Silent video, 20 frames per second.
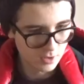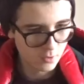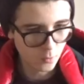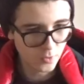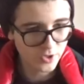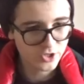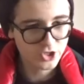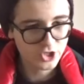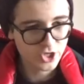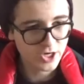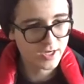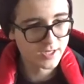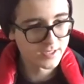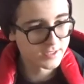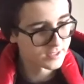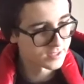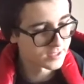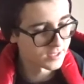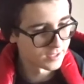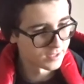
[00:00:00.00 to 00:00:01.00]
Which
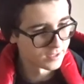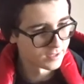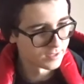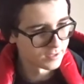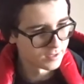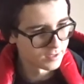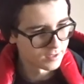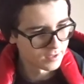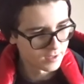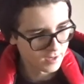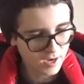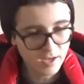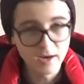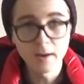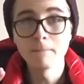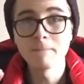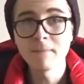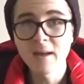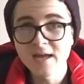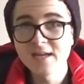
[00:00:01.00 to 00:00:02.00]
is an
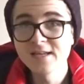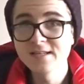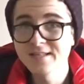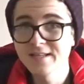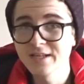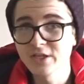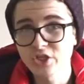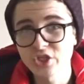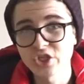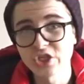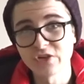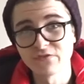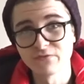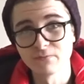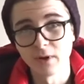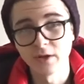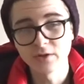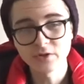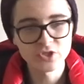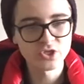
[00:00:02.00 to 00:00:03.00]
amazing
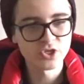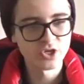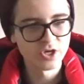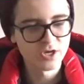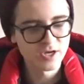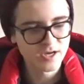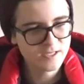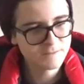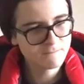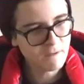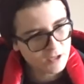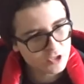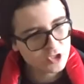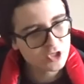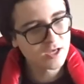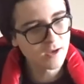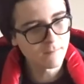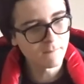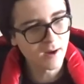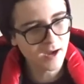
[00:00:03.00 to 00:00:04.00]
achievement,
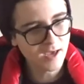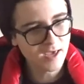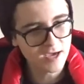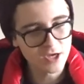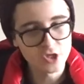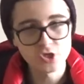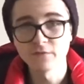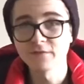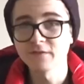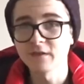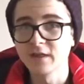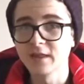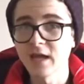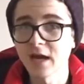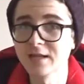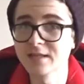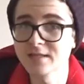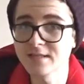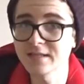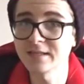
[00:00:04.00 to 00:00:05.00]
especially at my age of
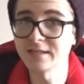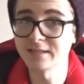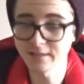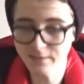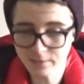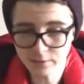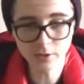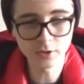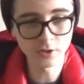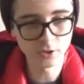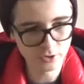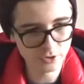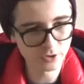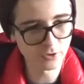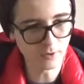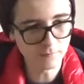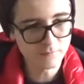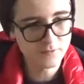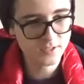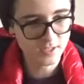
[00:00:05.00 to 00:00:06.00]
19. You know
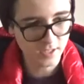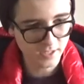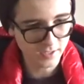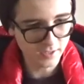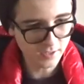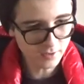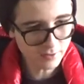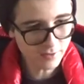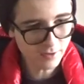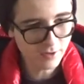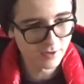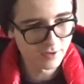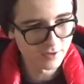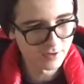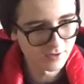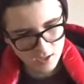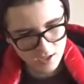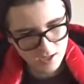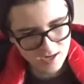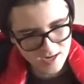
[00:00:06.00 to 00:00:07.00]
what I'm saying?
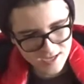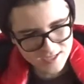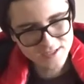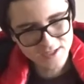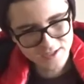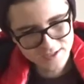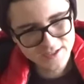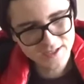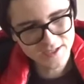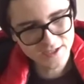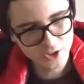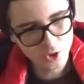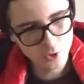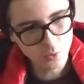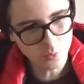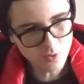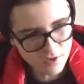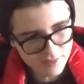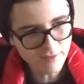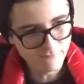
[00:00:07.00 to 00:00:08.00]
Let's continue
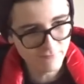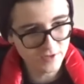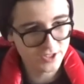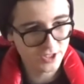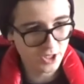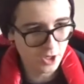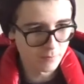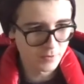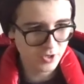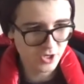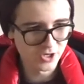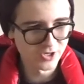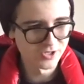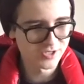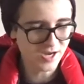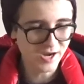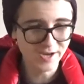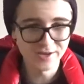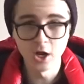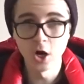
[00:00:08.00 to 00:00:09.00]
with the video because
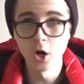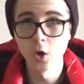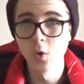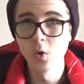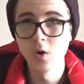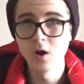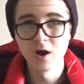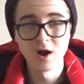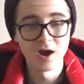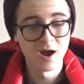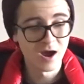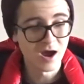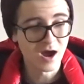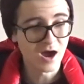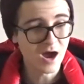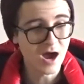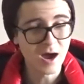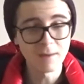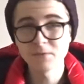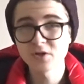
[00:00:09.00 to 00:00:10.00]
I know
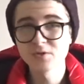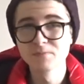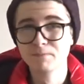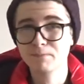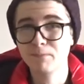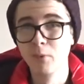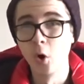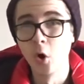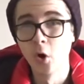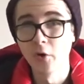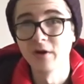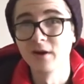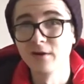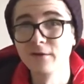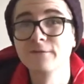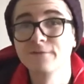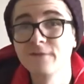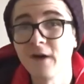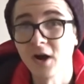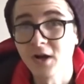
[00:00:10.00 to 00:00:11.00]
I'm just boring the
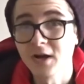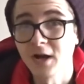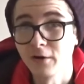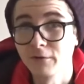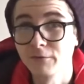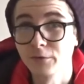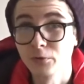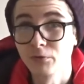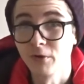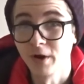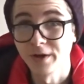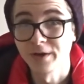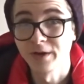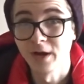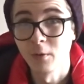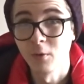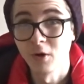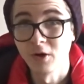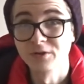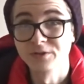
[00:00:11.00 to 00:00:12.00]
fuck out of you right
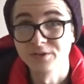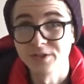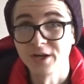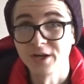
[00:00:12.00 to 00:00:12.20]
now, aren't